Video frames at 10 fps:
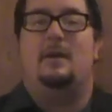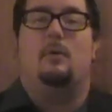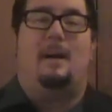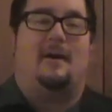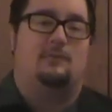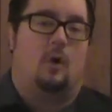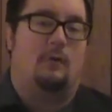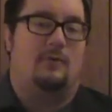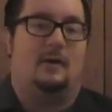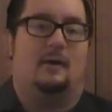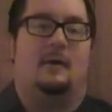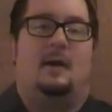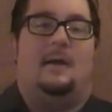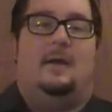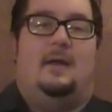It went back and forth. Uh,
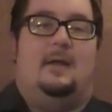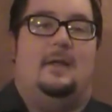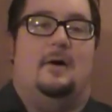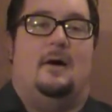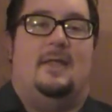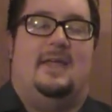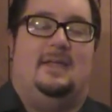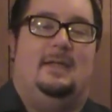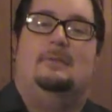you know, I think he, he,